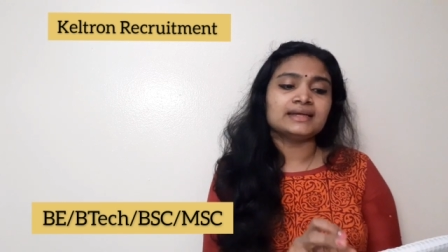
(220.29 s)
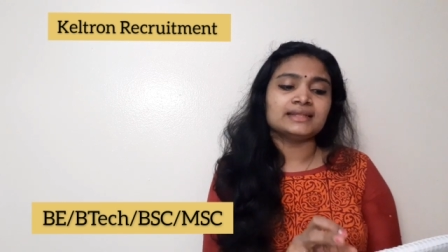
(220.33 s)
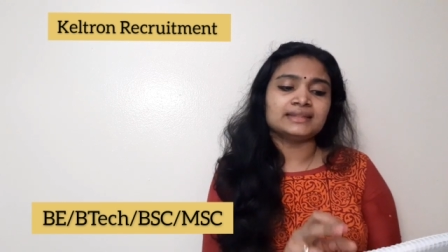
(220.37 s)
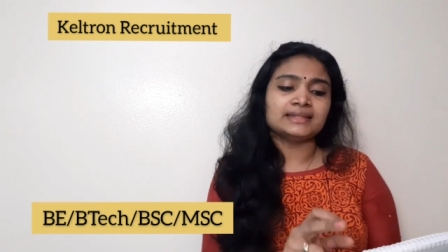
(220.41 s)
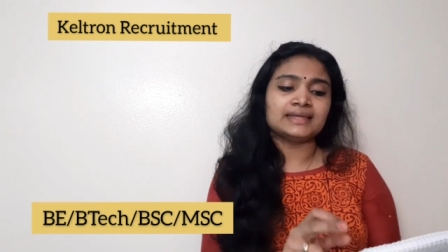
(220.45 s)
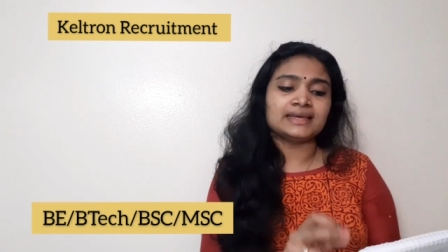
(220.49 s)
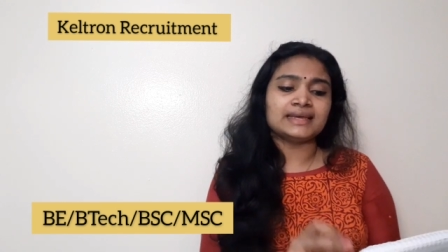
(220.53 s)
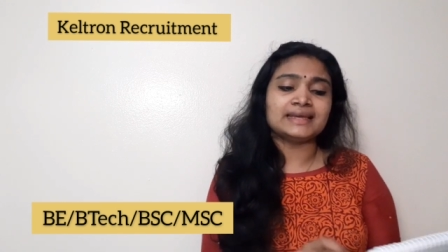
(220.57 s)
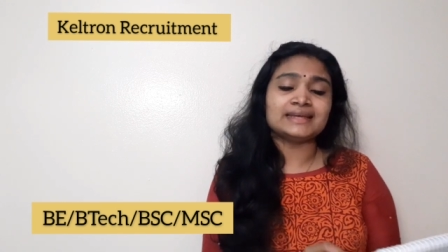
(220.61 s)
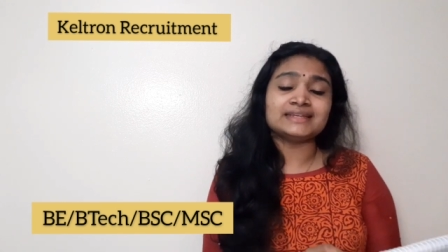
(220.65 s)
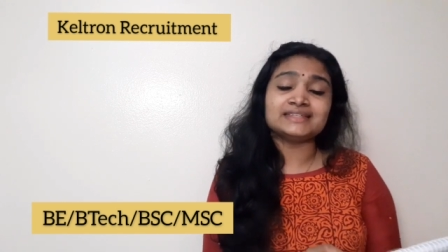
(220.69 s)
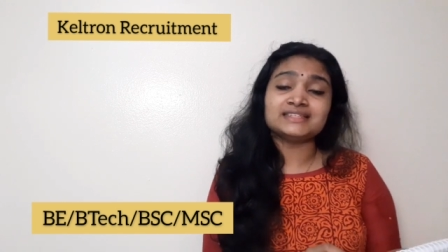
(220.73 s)

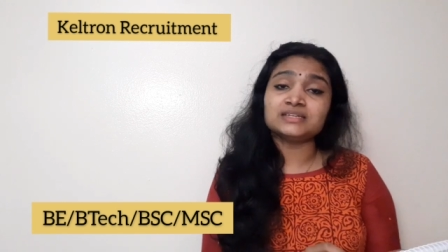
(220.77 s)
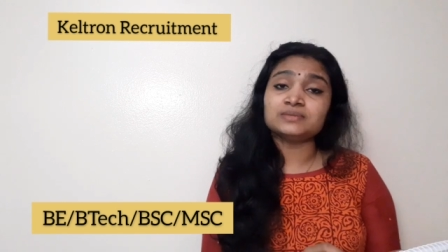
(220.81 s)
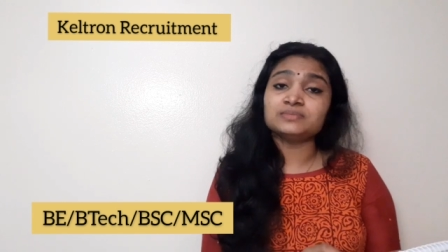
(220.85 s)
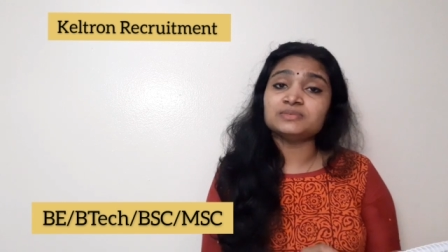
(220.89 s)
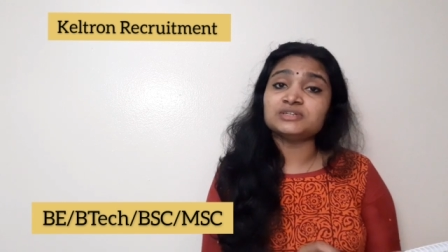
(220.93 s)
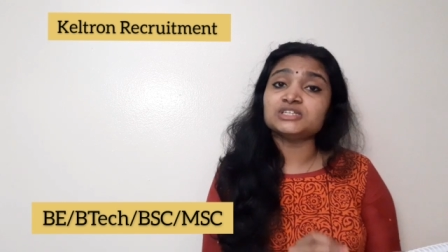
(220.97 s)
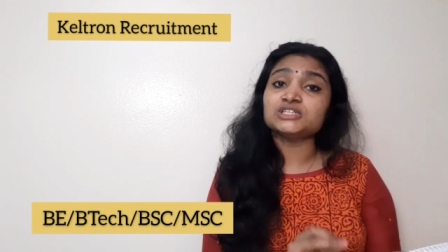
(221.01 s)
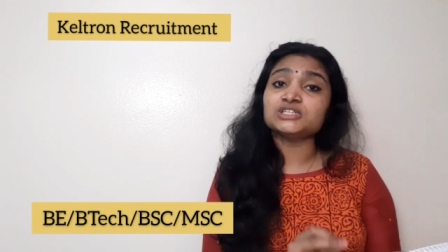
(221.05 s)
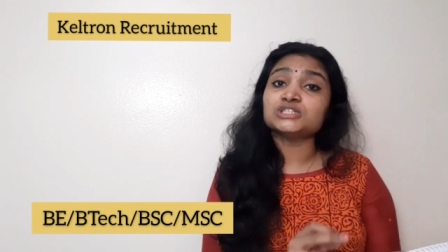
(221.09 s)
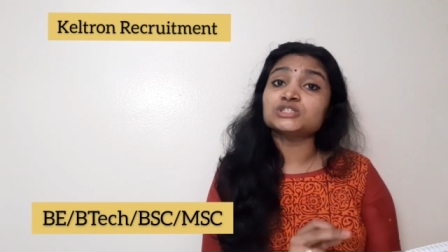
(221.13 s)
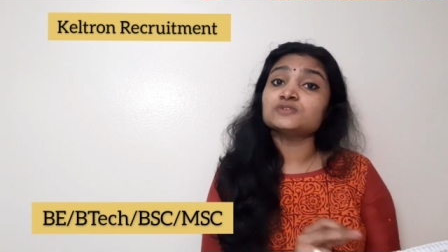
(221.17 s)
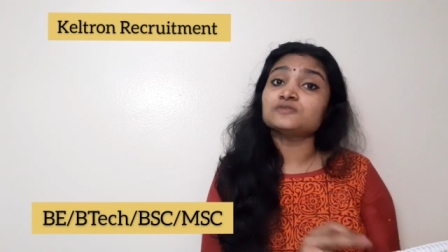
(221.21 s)
The age
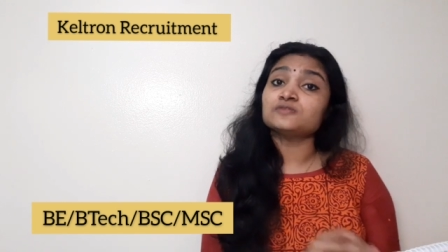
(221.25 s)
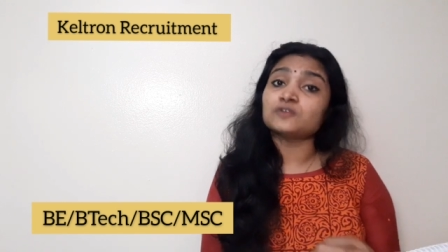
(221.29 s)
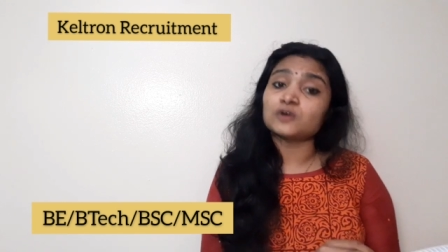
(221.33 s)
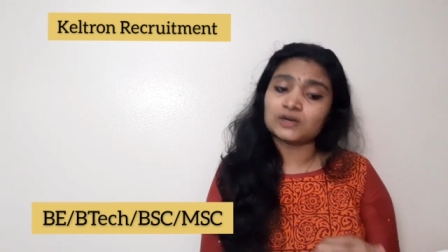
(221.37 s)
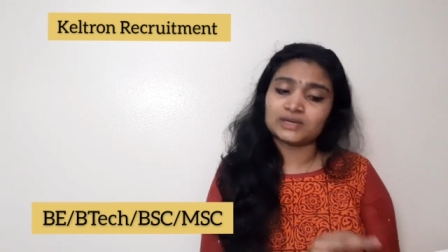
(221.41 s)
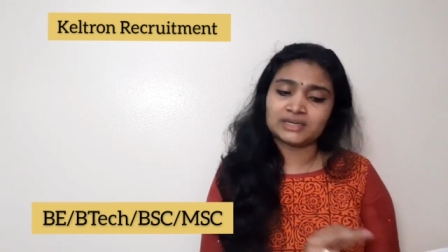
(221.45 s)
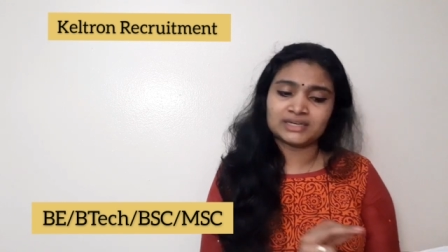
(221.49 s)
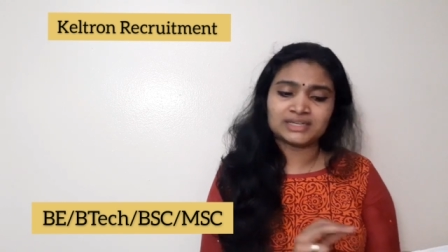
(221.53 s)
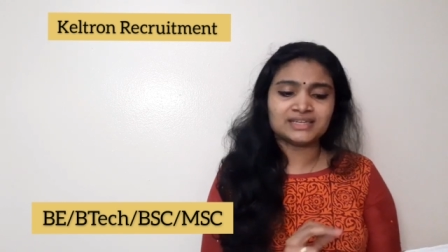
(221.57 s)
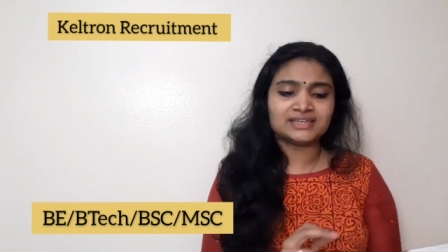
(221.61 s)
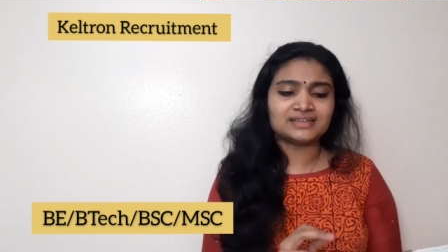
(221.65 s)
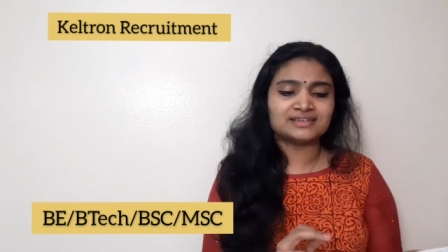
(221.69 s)
limit is
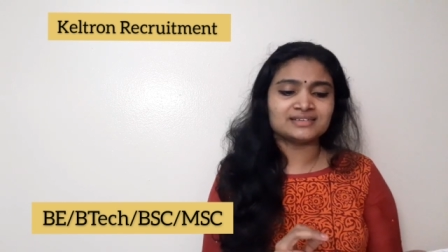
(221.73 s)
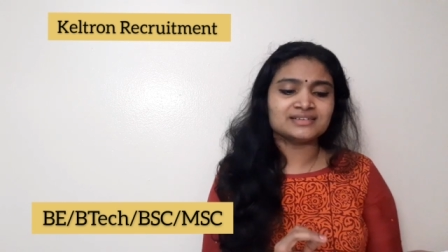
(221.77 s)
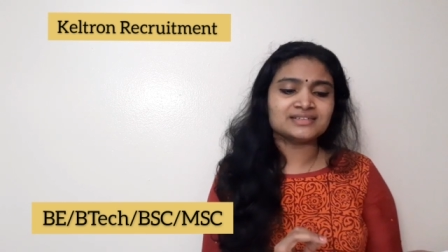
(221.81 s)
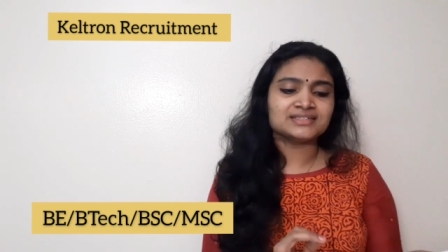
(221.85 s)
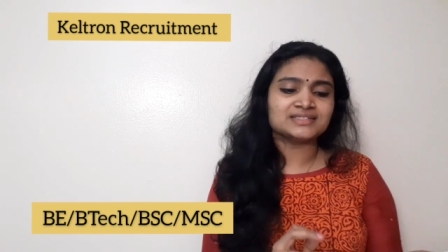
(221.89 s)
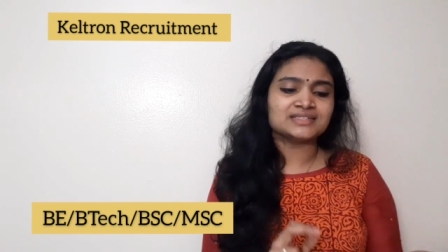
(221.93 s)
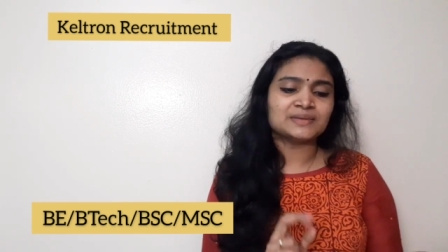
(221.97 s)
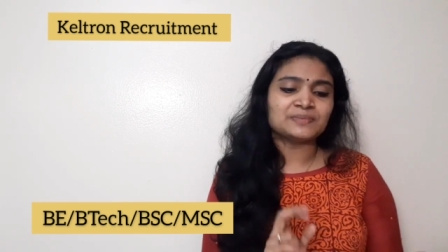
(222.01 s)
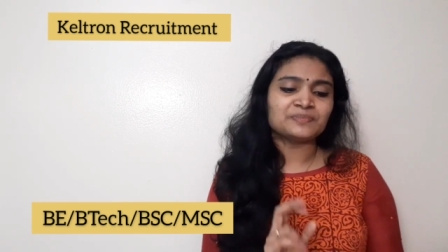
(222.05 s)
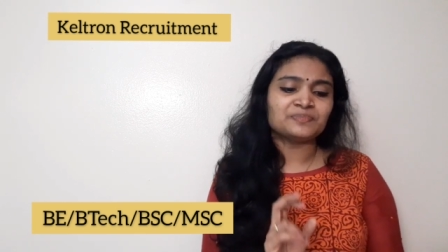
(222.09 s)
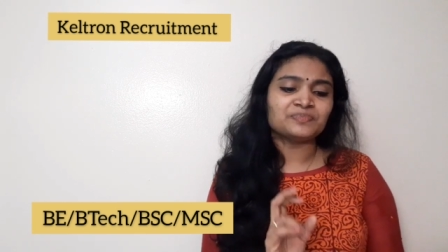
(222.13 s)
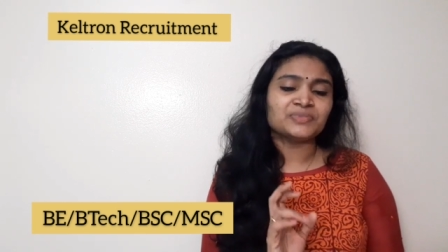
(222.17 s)
40 years.